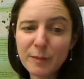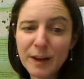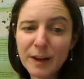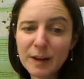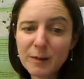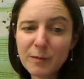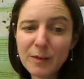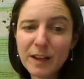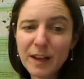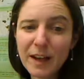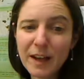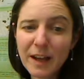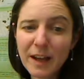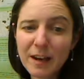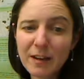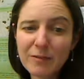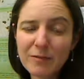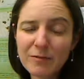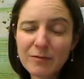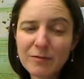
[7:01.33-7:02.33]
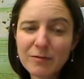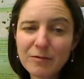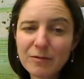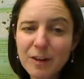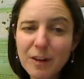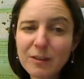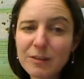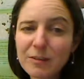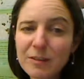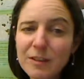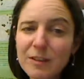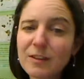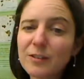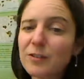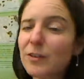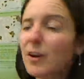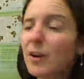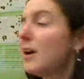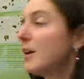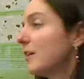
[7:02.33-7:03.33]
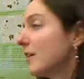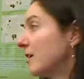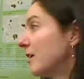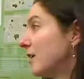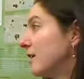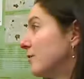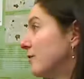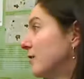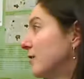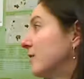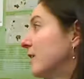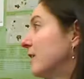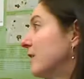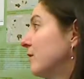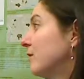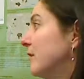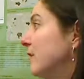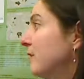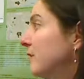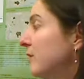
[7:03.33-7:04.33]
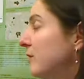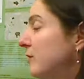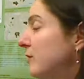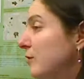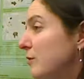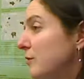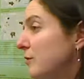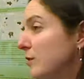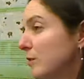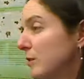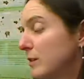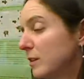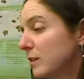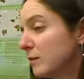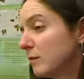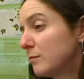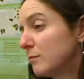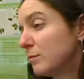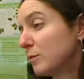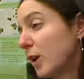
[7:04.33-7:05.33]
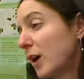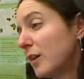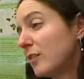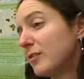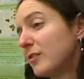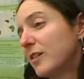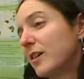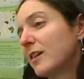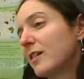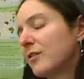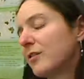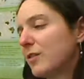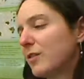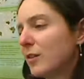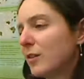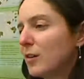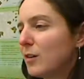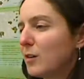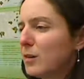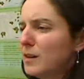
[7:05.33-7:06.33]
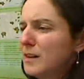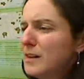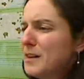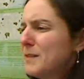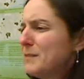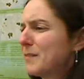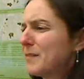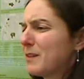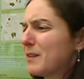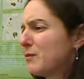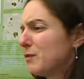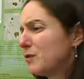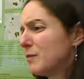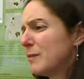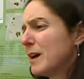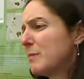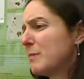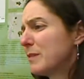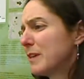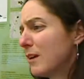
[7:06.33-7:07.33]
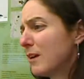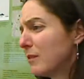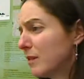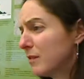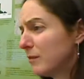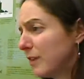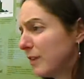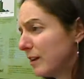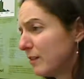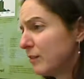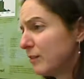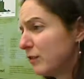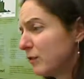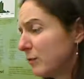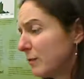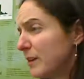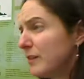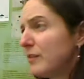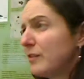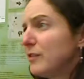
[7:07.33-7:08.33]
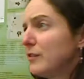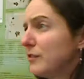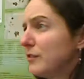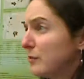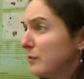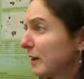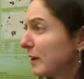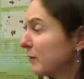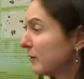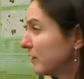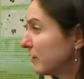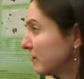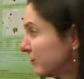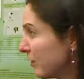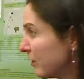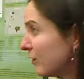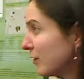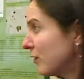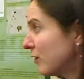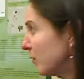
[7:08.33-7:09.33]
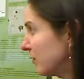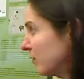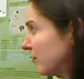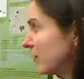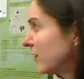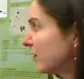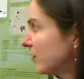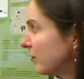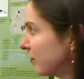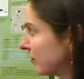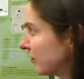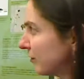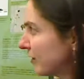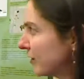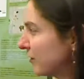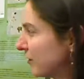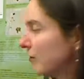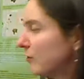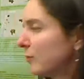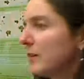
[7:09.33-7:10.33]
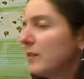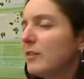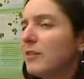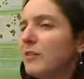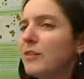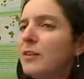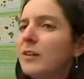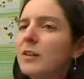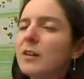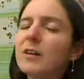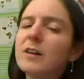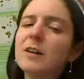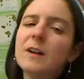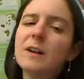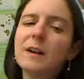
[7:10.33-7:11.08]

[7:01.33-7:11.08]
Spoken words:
might want to have other things on there if it's relevant to your project. So if you're mapping out invasive species, you might want a photo of what those invasive species are.